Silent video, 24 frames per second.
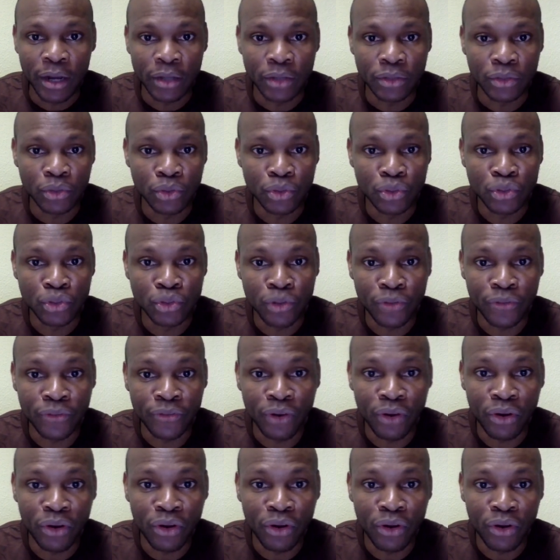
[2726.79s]
Those of
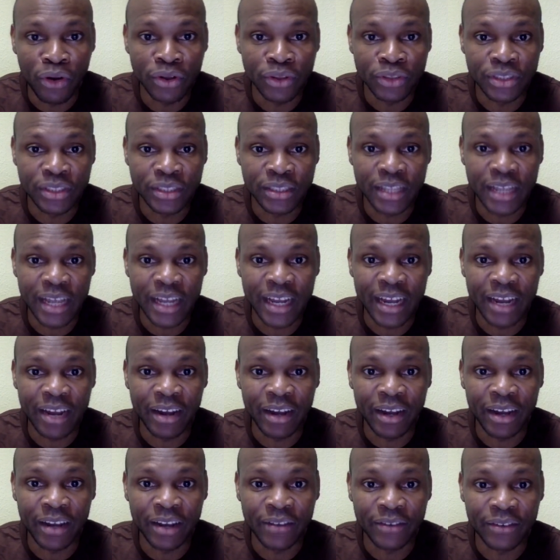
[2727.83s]
us that have